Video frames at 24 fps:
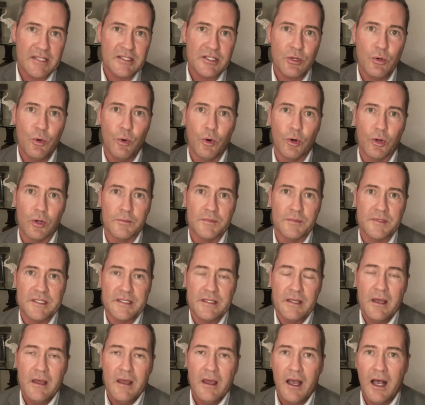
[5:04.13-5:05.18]
corps,
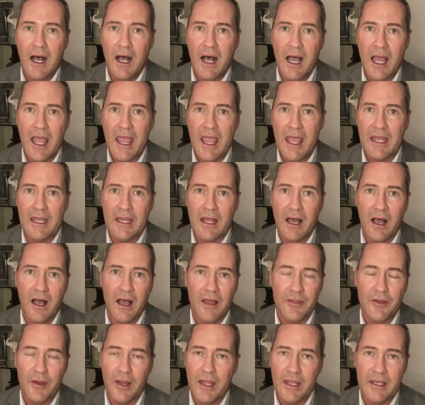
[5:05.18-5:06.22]

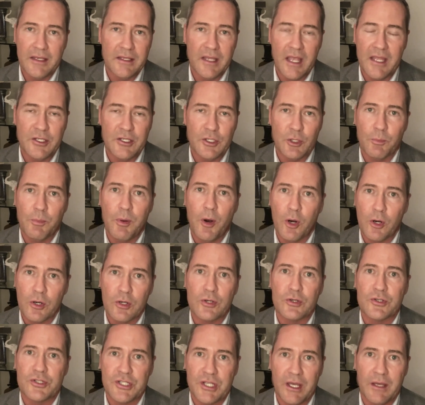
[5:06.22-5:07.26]
and your
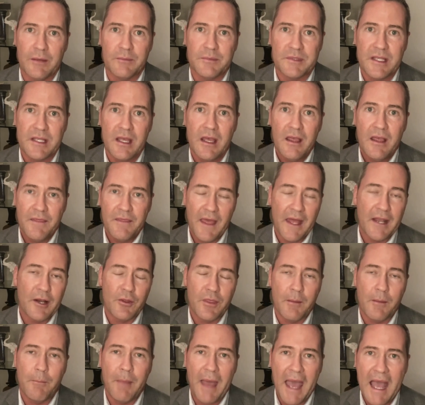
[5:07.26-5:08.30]
partnerships that are
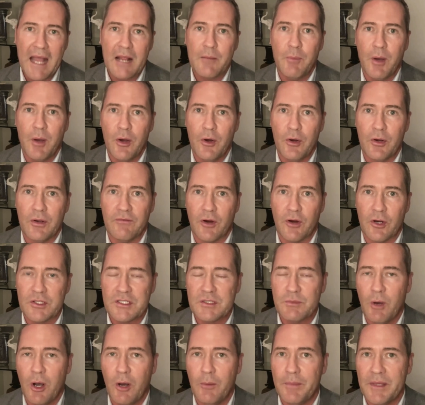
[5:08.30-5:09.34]
the backbone of our
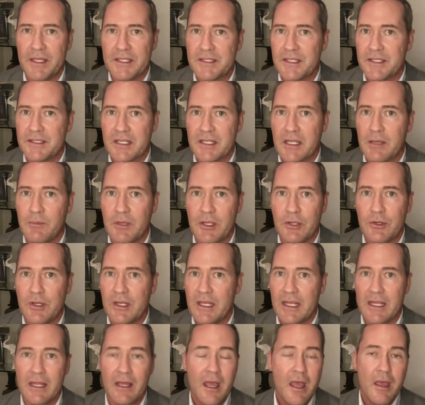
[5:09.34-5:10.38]
small business
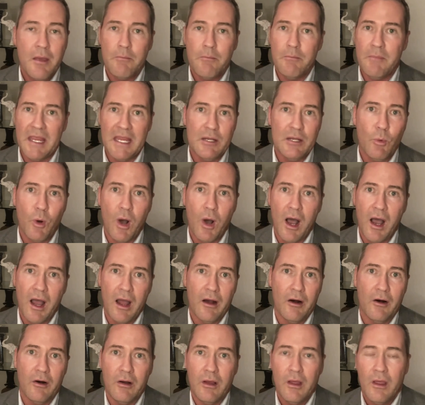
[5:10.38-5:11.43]
community.
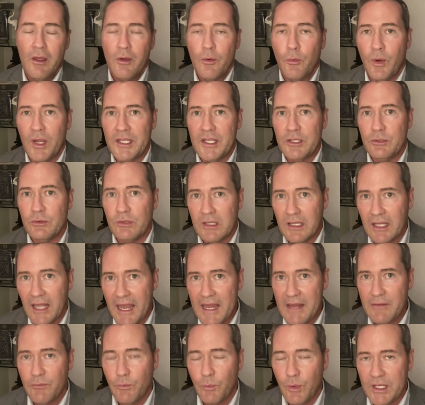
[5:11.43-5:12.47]
Meanwhile, when you
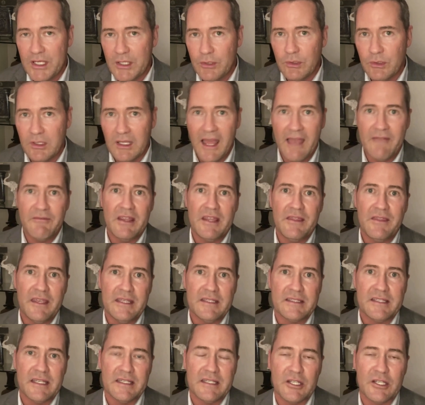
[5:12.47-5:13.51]
levy
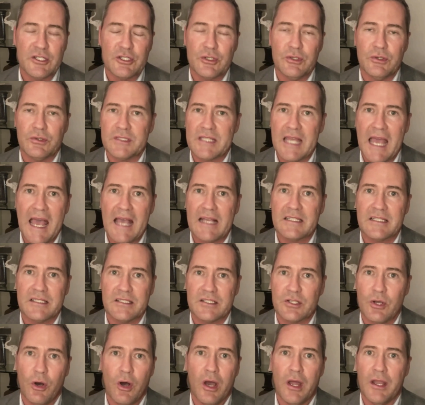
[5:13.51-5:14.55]
these additional taxes
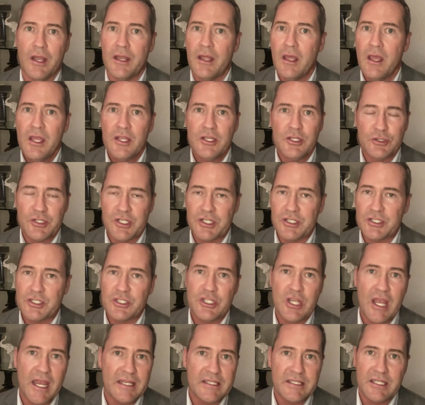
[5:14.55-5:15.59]
on, you're just
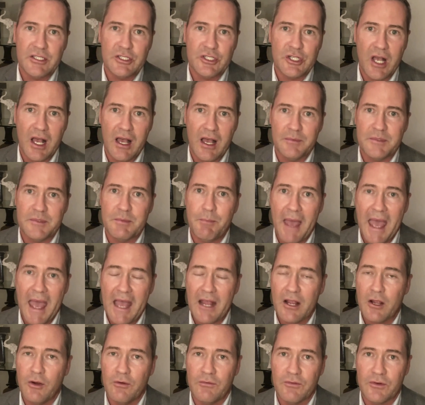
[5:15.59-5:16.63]
chasing jobs
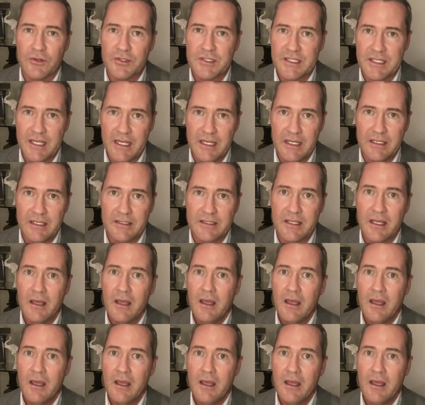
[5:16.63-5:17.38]
back overseas.